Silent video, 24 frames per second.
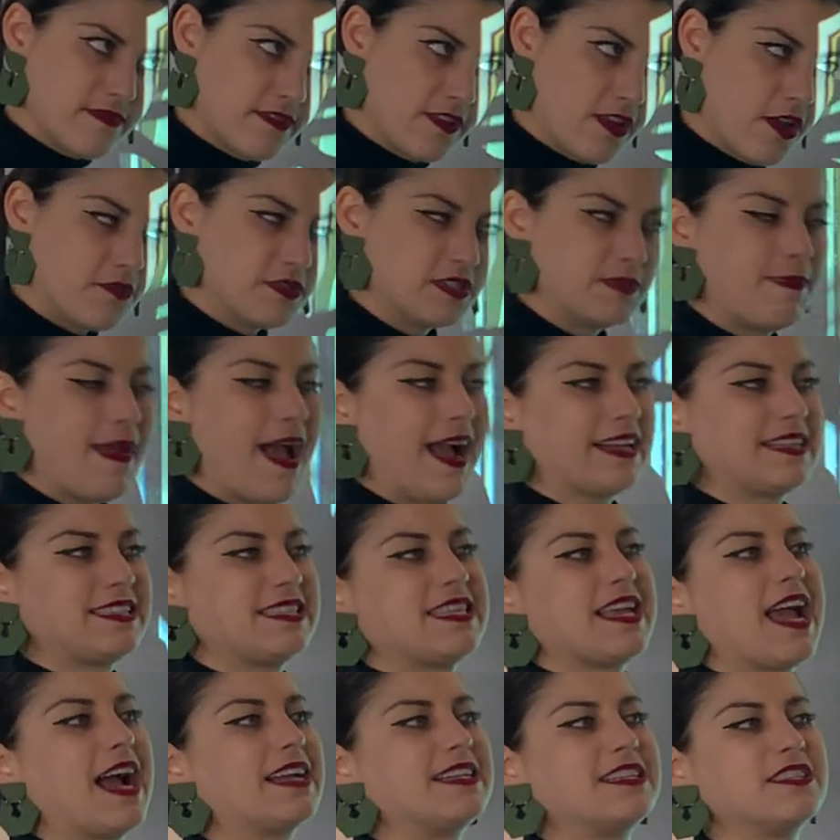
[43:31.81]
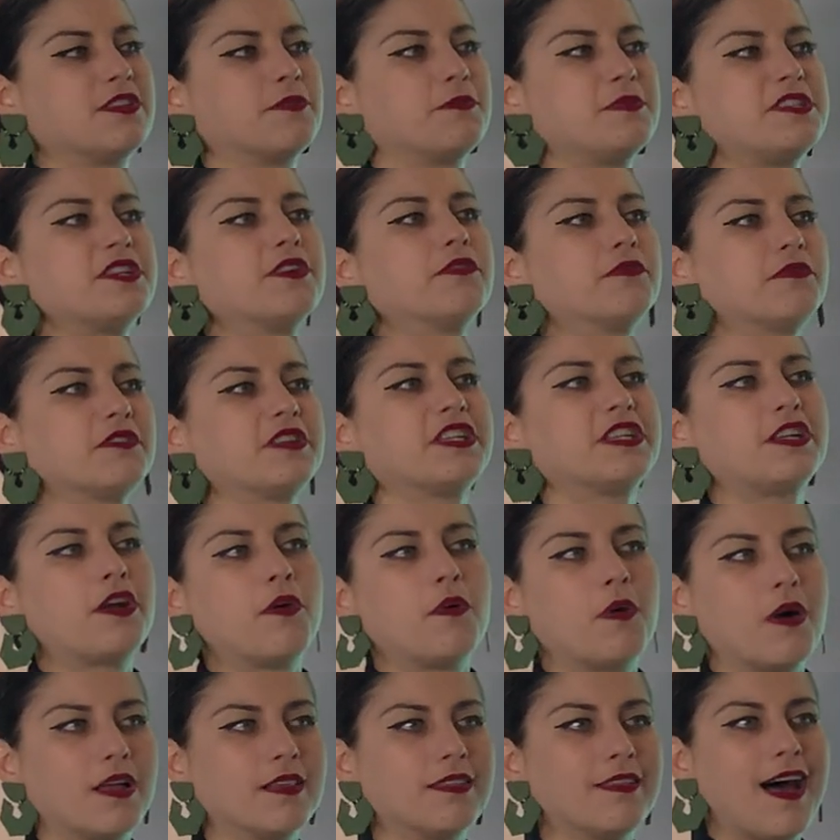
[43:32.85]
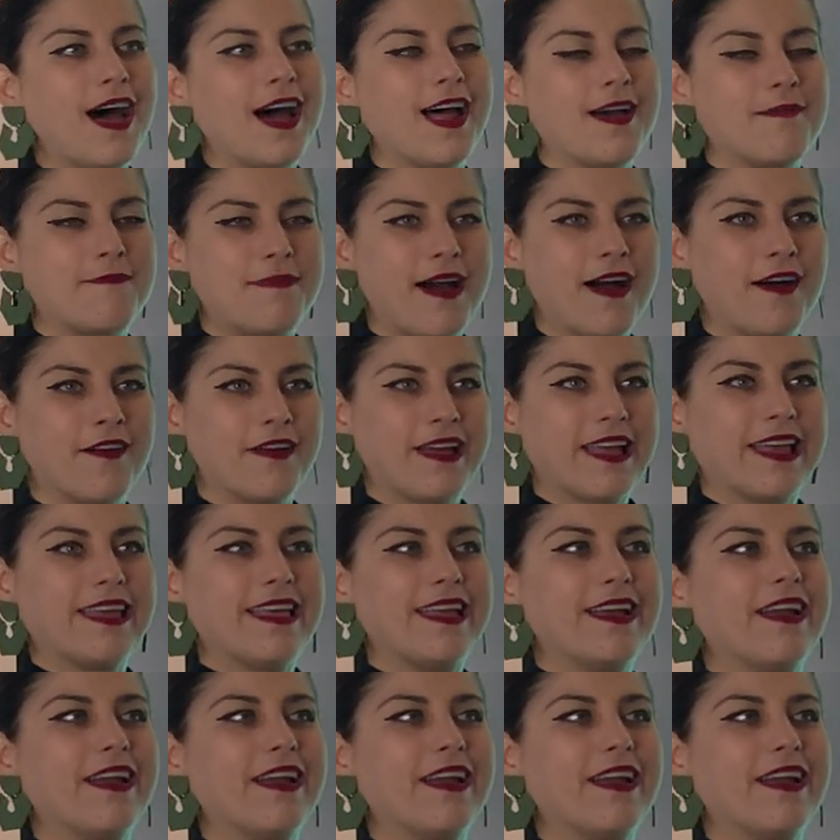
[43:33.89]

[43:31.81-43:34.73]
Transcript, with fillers: goes back to the idea that we don't really know a lot about